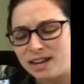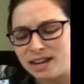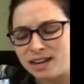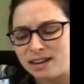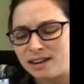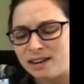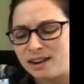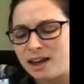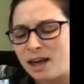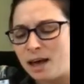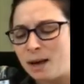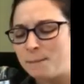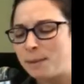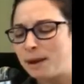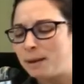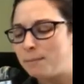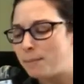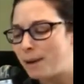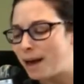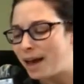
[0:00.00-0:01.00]
in.
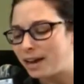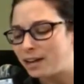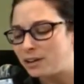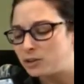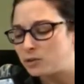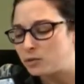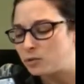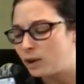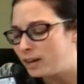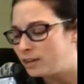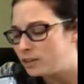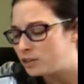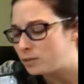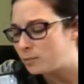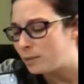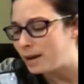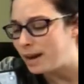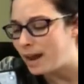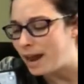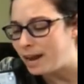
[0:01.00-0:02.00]
My back is wrenched,
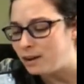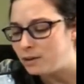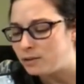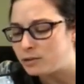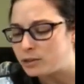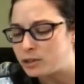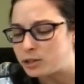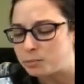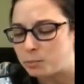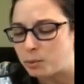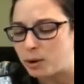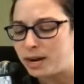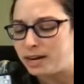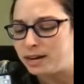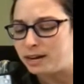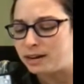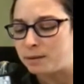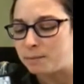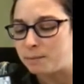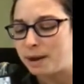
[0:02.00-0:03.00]
my ankle
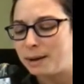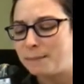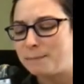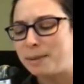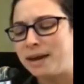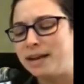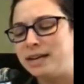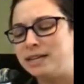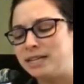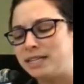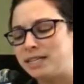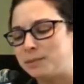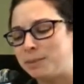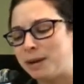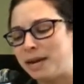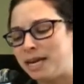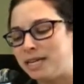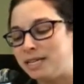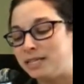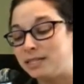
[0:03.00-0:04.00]
sprained, my appendix
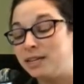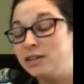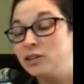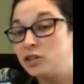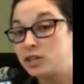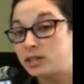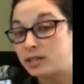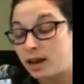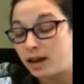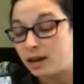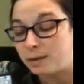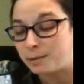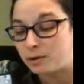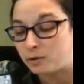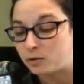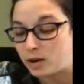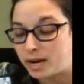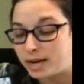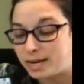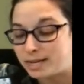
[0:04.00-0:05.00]
pains each time it
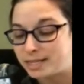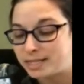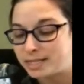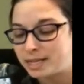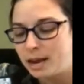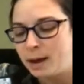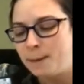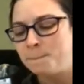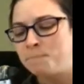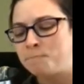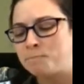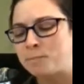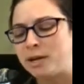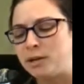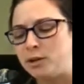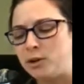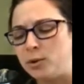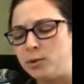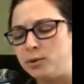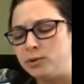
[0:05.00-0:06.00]
rains. My
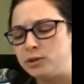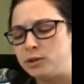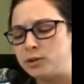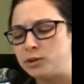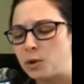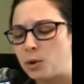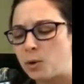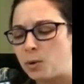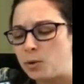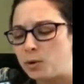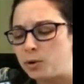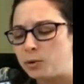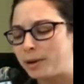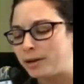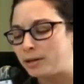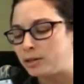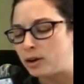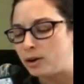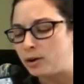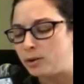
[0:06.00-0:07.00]
nose is cold, my
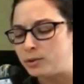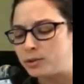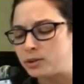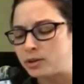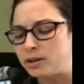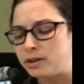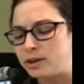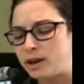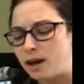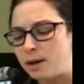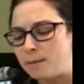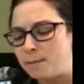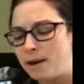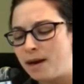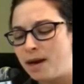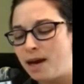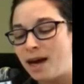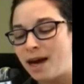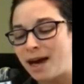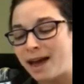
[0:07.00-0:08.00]
toes are numb.
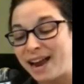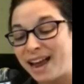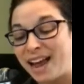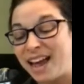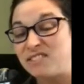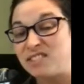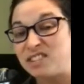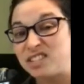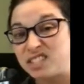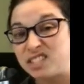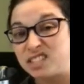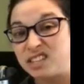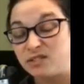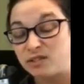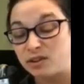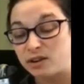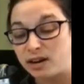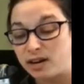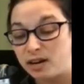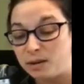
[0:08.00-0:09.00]
I have a
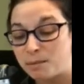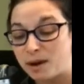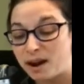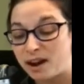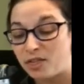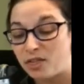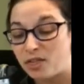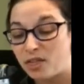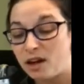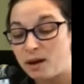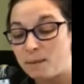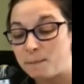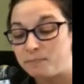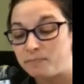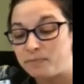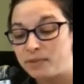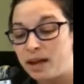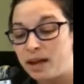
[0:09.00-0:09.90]
sliver in my thumb.